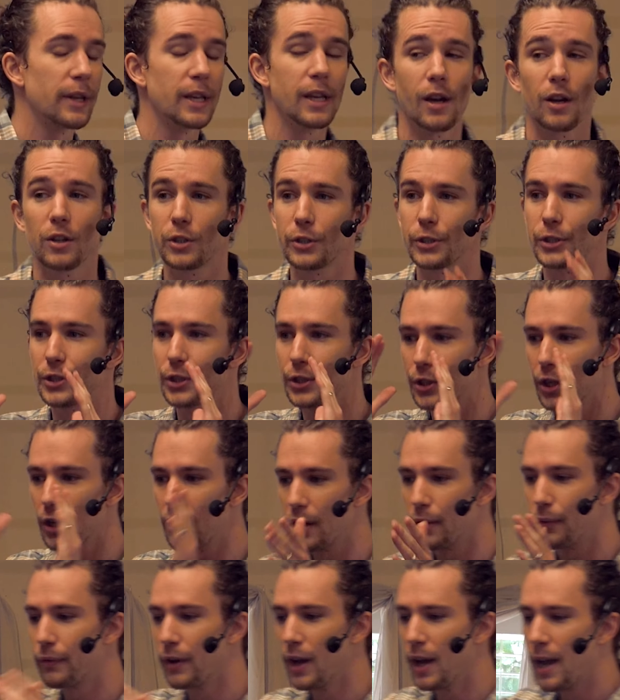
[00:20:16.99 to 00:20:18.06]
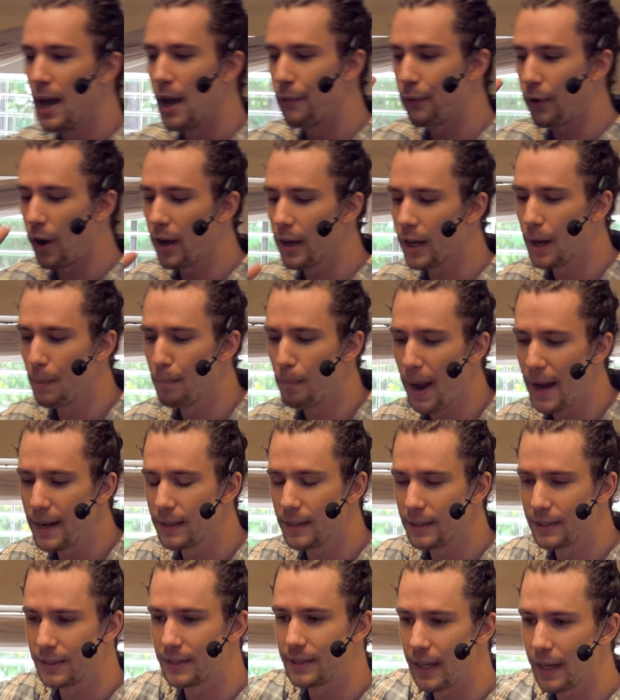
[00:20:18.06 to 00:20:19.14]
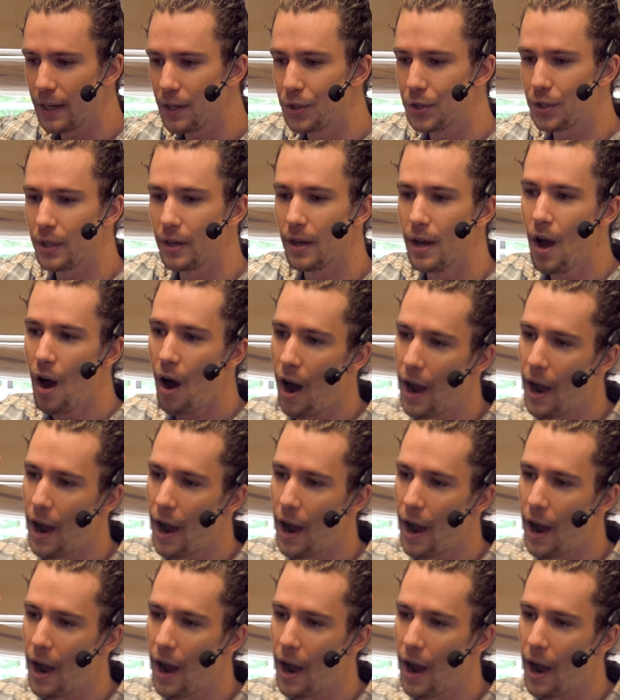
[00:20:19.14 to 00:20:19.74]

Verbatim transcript: He understood if, if I could make distinction,